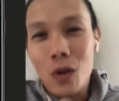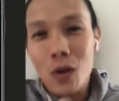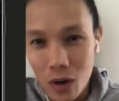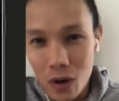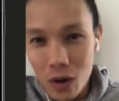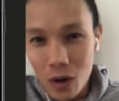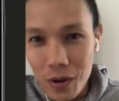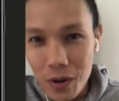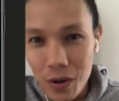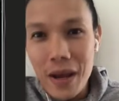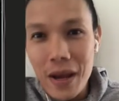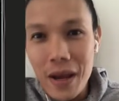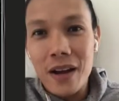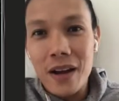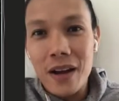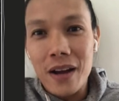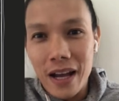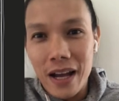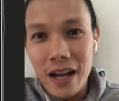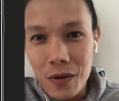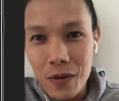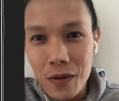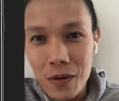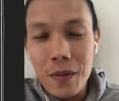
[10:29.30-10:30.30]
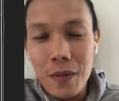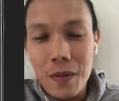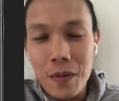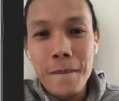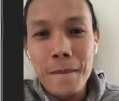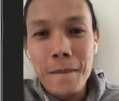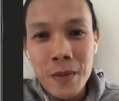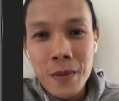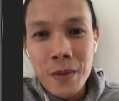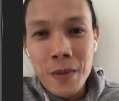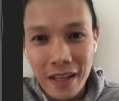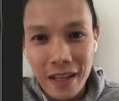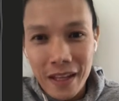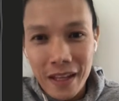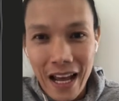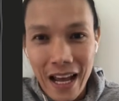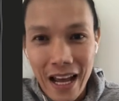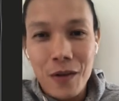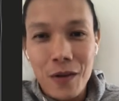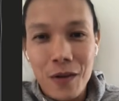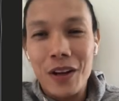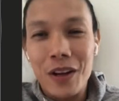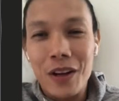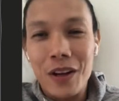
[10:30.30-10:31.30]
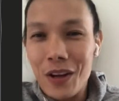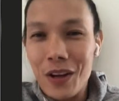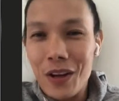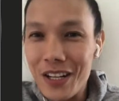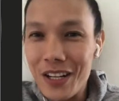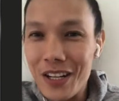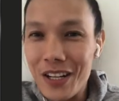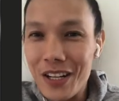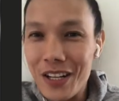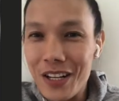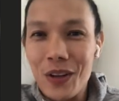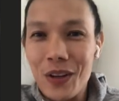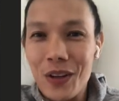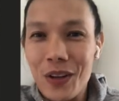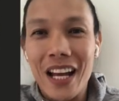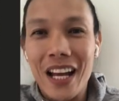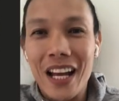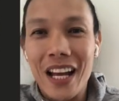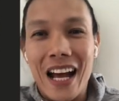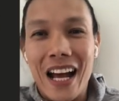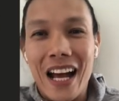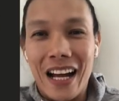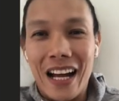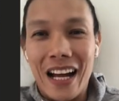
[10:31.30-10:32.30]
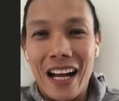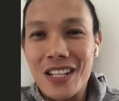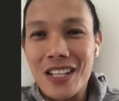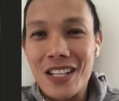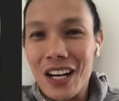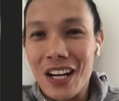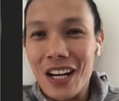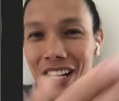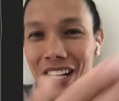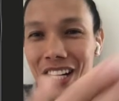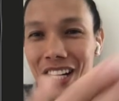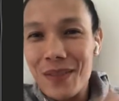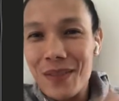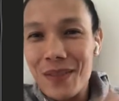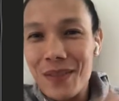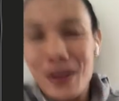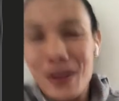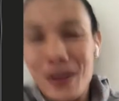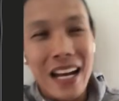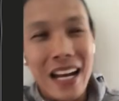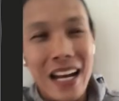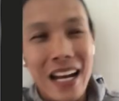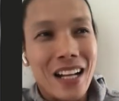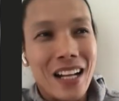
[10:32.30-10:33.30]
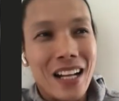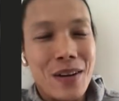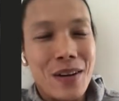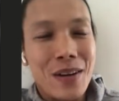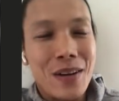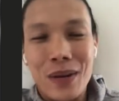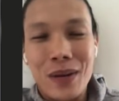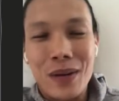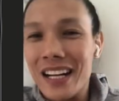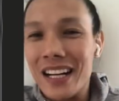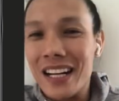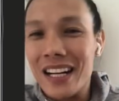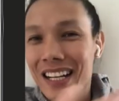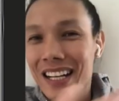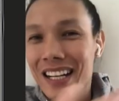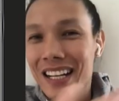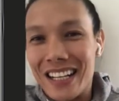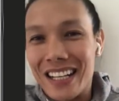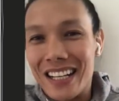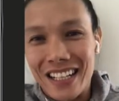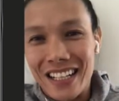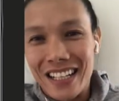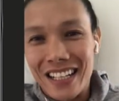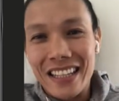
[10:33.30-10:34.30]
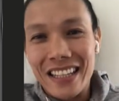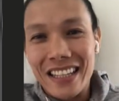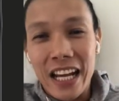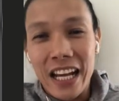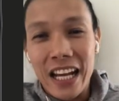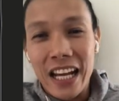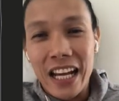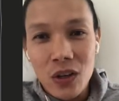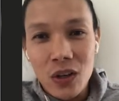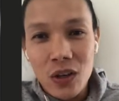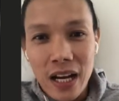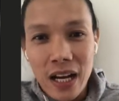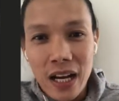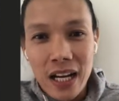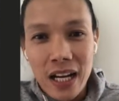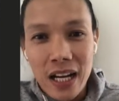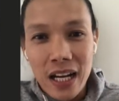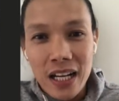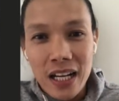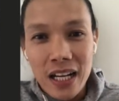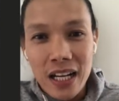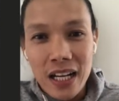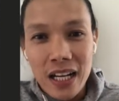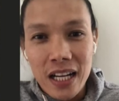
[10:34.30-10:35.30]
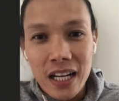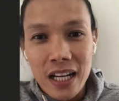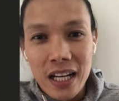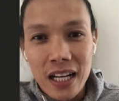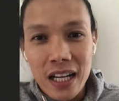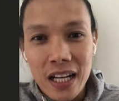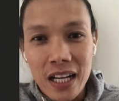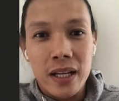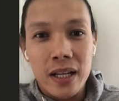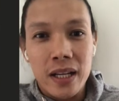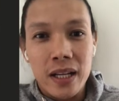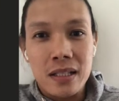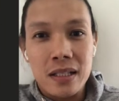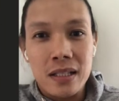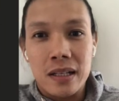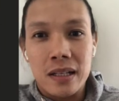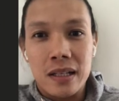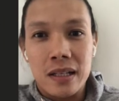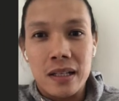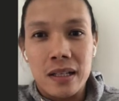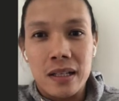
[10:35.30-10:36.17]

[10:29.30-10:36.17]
interviewed you. You interviewed. I'm sorry I couldn't put that out there, but thank you guys for always